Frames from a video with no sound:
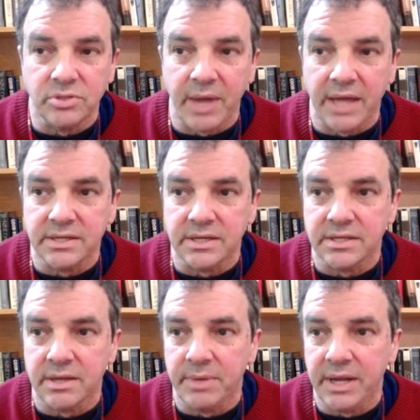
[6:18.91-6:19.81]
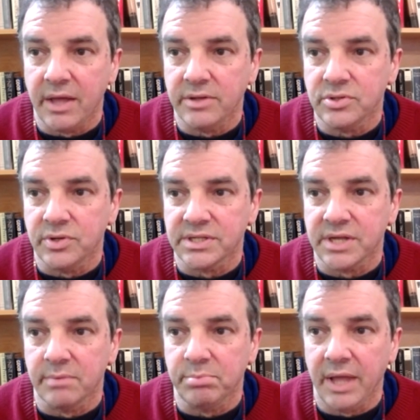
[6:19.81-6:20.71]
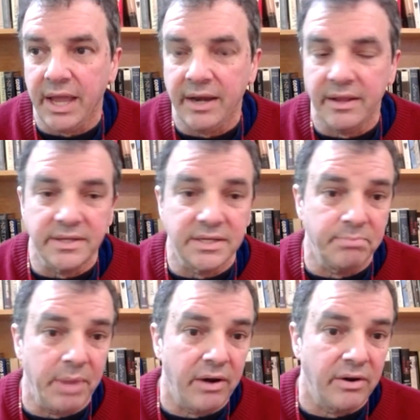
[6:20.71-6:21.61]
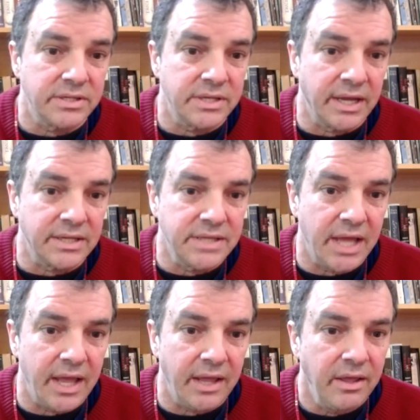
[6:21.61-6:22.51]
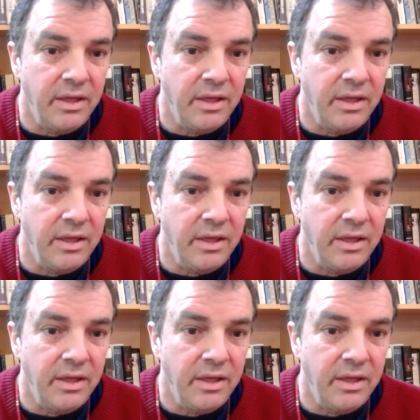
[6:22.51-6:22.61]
passes to somebody else who gets on a plane and it's in Paris the next day.